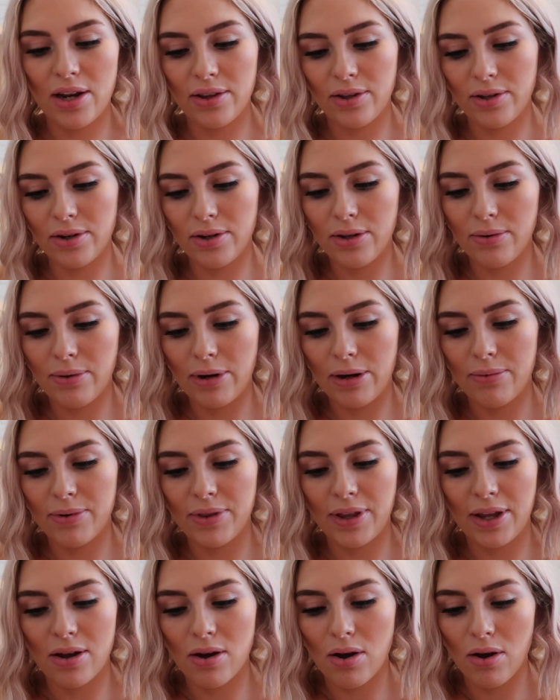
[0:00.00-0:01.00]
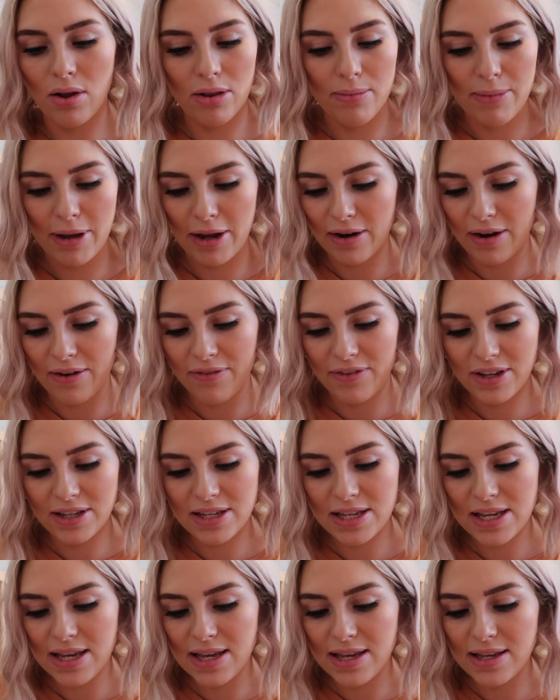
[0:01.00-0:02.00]
I literally wear it with like all of my graphic
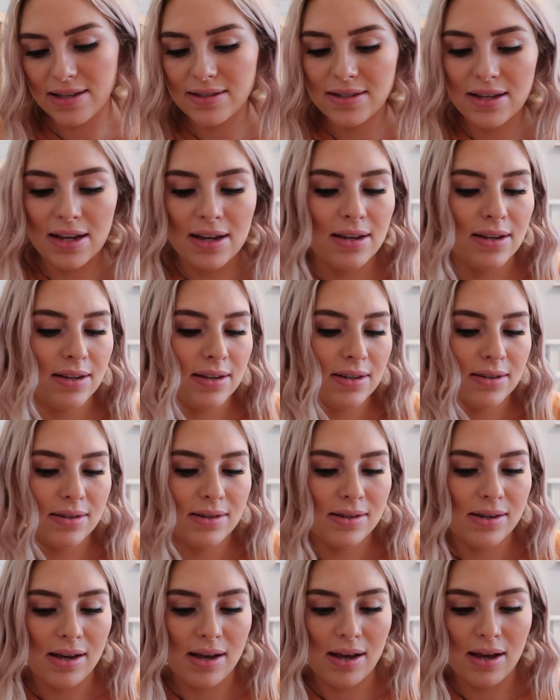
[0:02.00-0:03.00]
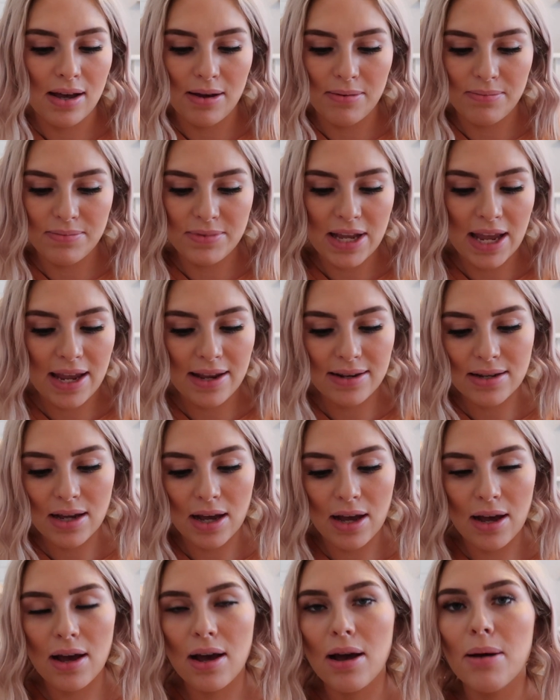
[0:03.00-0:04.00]
tees, um, tank
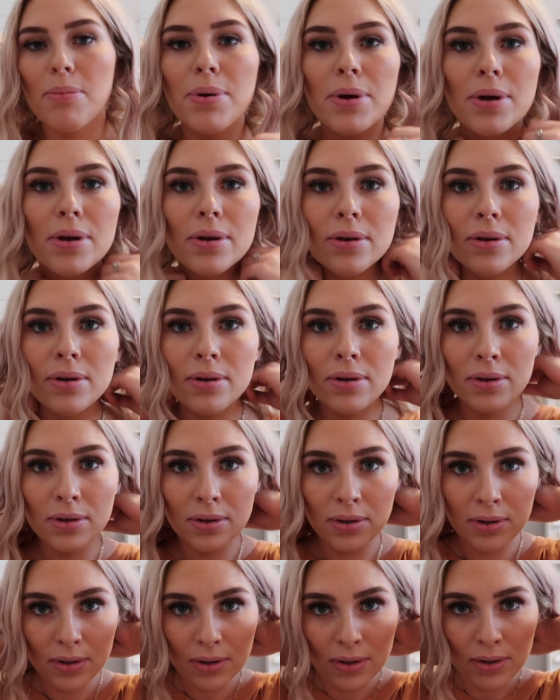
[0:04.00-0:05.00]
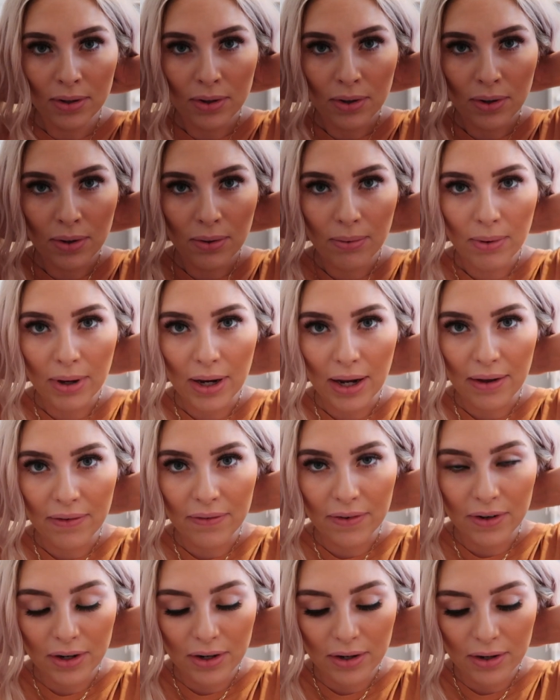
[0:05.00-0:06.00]
top,
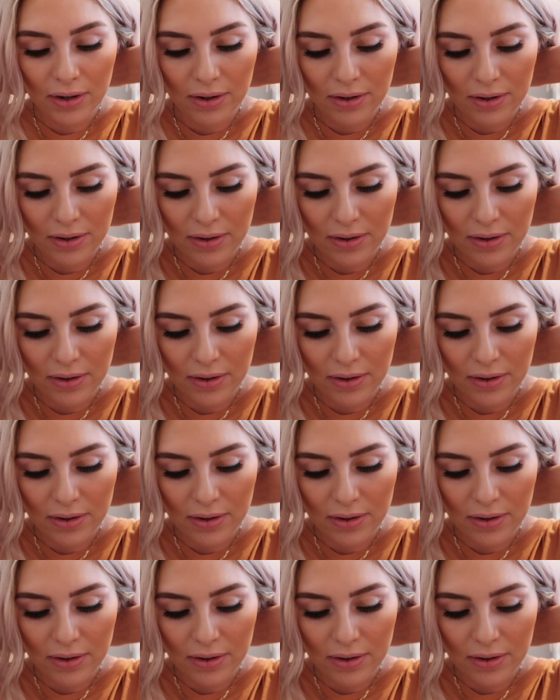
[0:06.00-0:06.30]
whatever.